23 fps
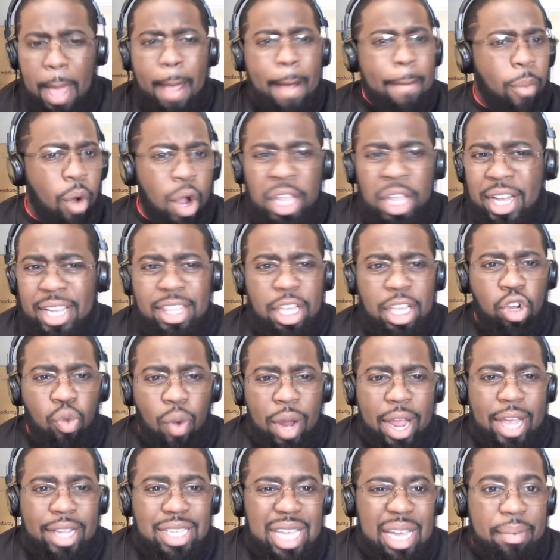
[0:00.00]
Boy, look at the
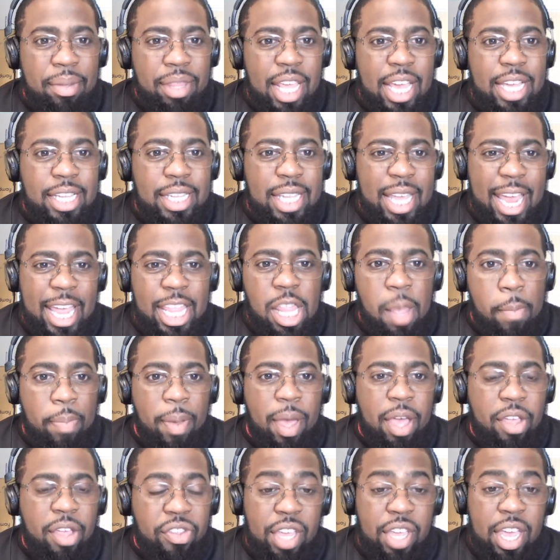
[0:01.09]
grand scheme of things in the
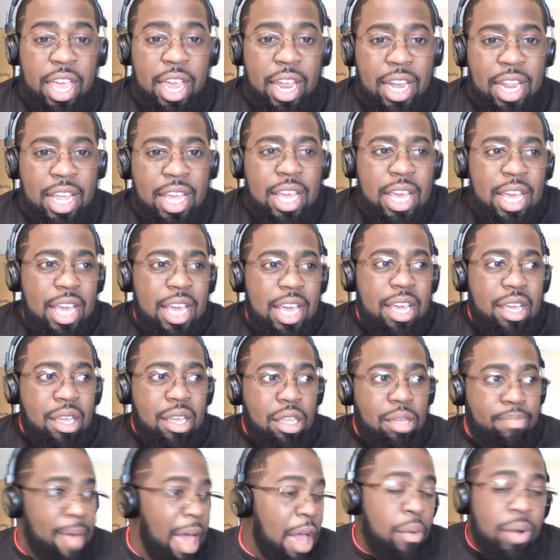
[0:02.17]
Big Ten.
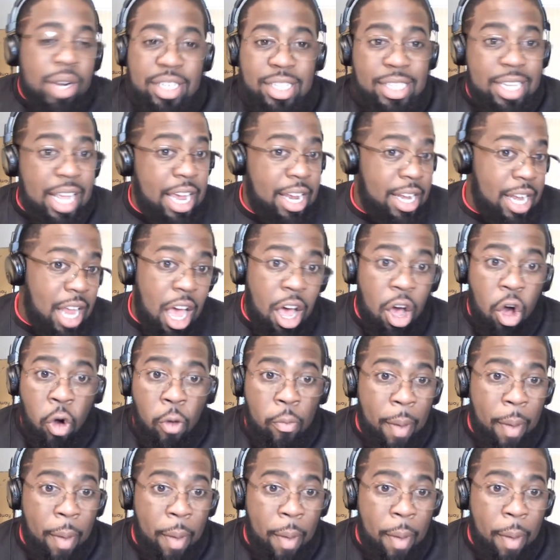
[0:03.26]
You may want to say no.